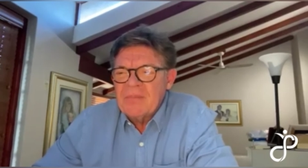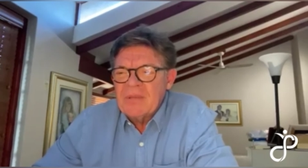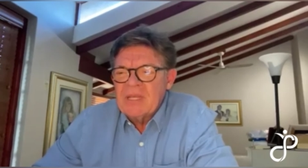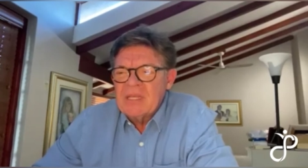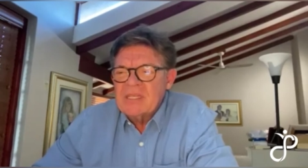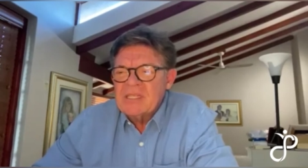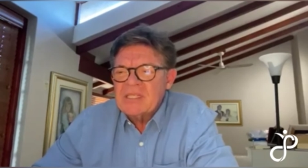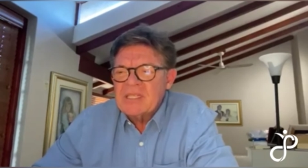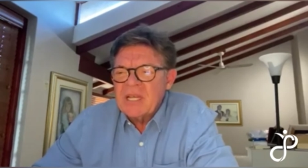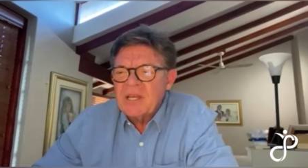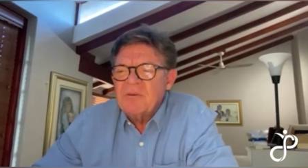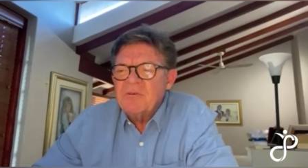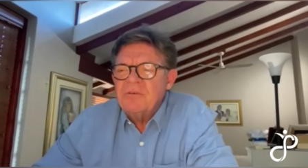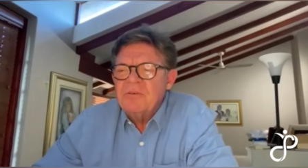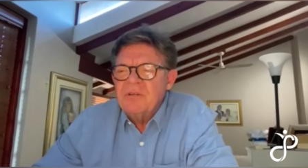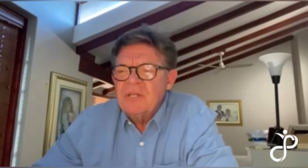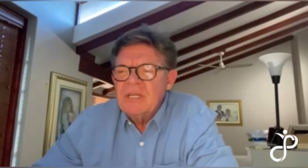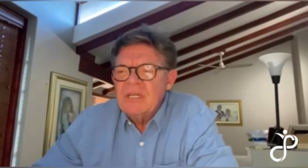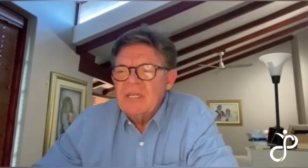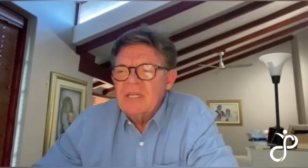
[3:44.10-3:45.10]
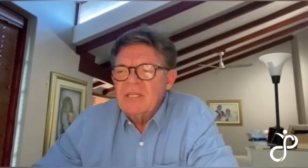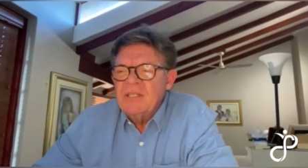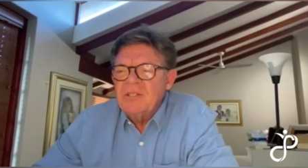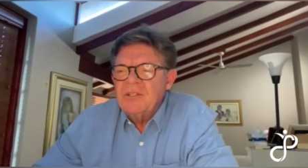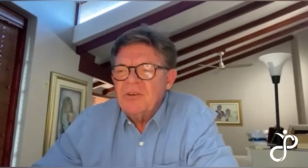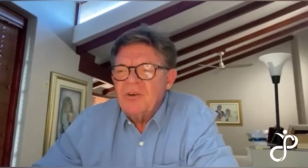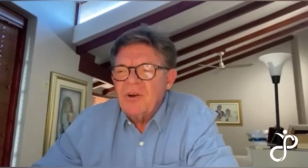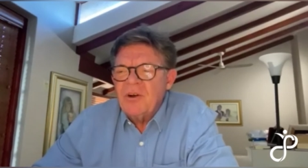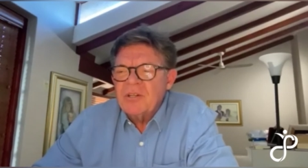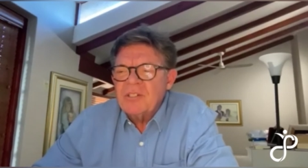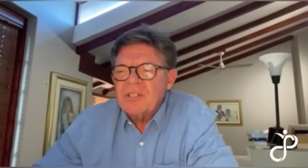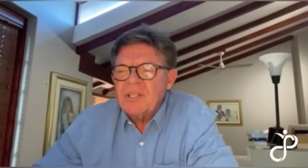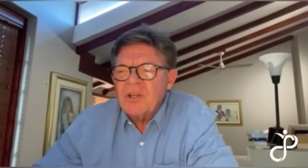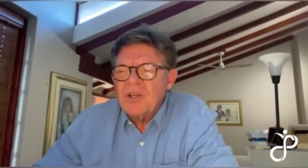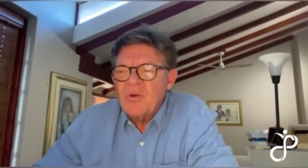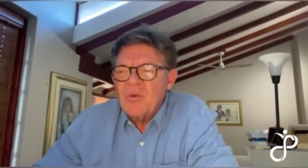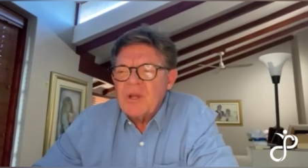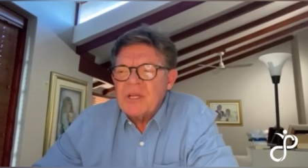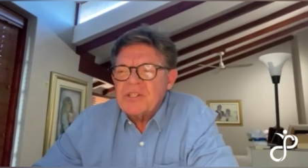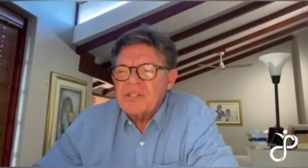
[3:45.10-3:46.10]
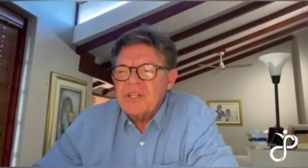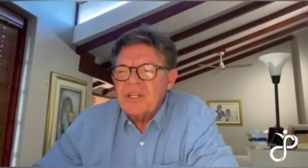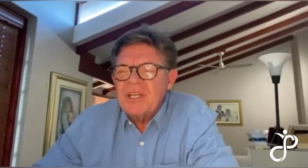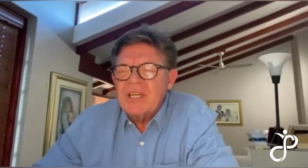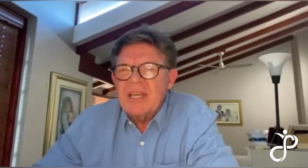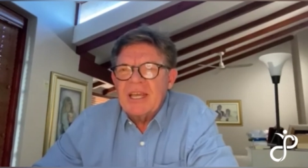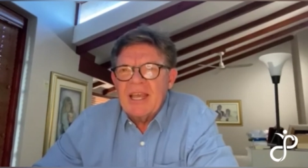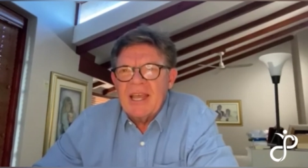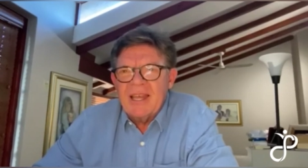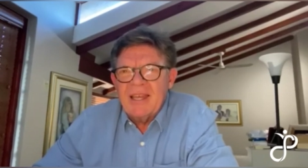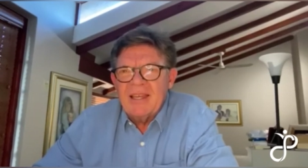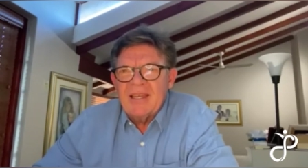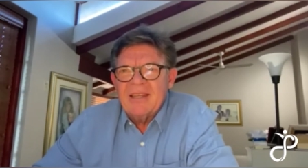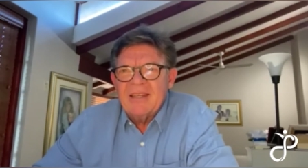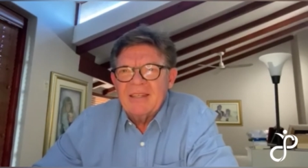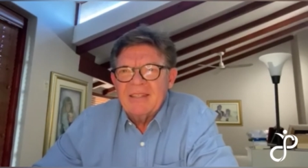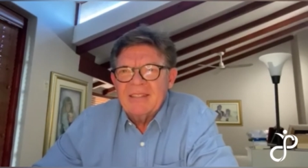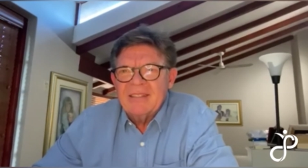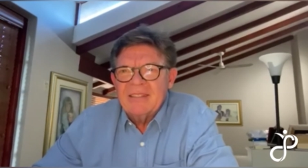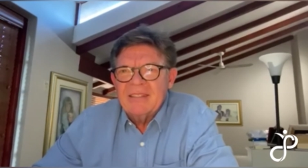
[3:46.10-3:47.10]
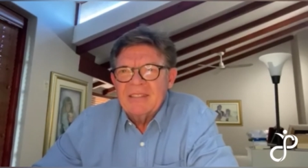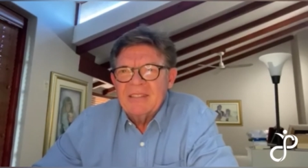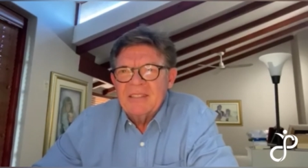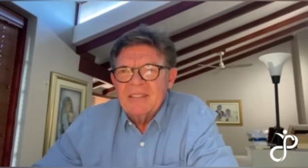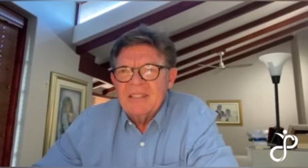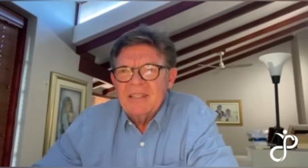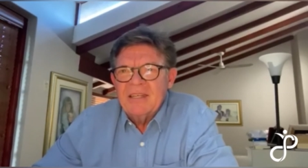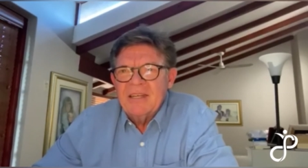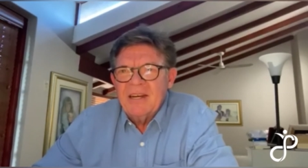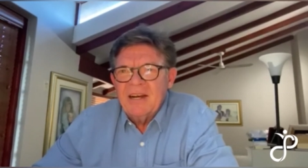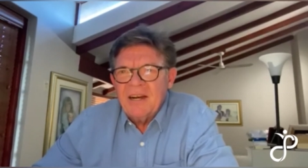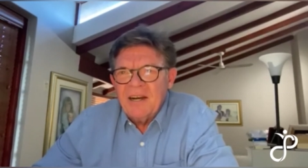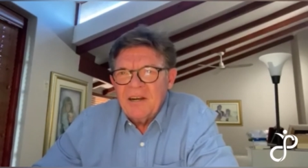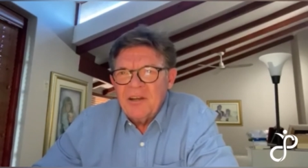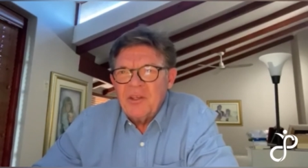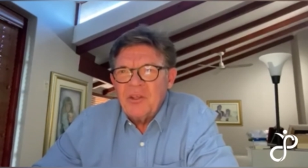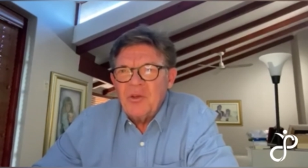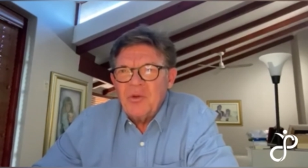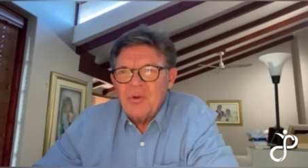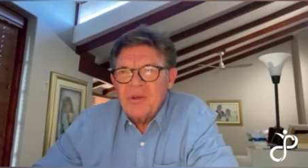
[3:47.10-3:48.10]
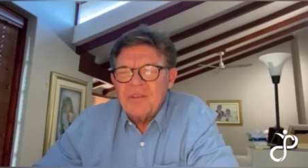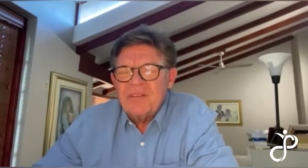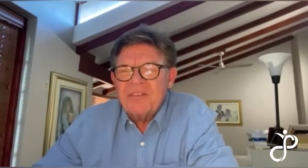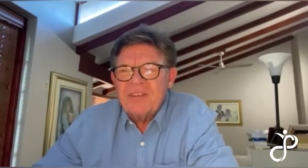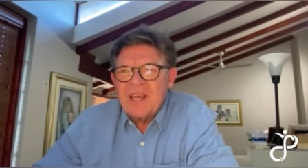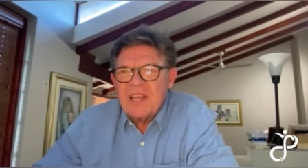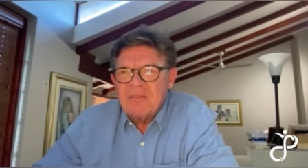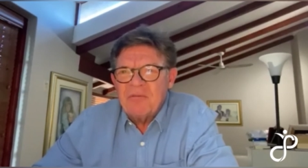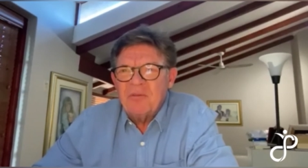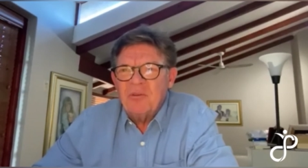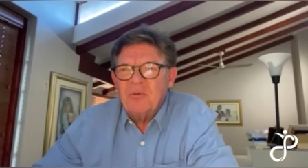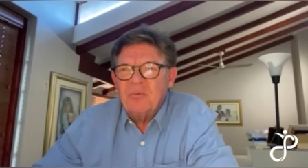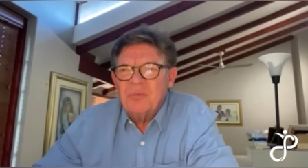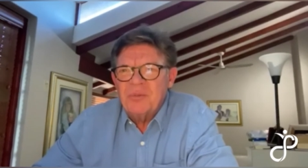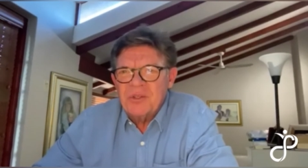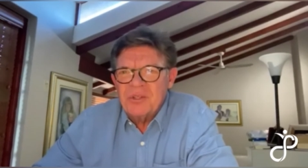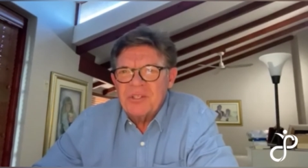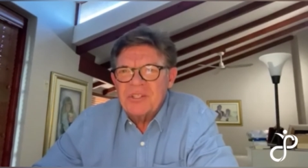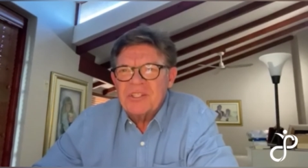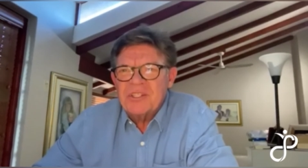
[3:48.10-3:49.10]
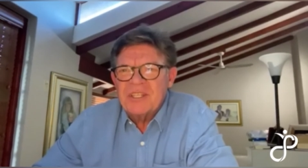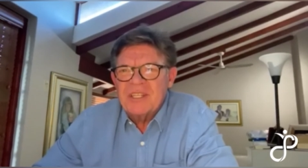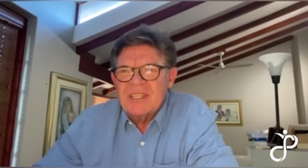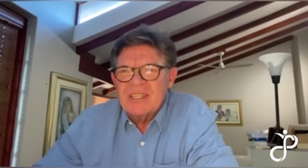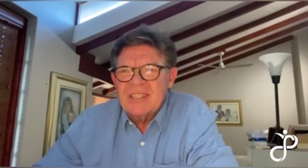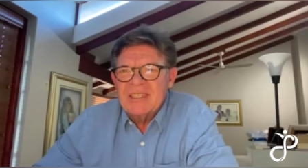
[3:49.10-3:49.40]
So, to ask the question again, are you a thankful person?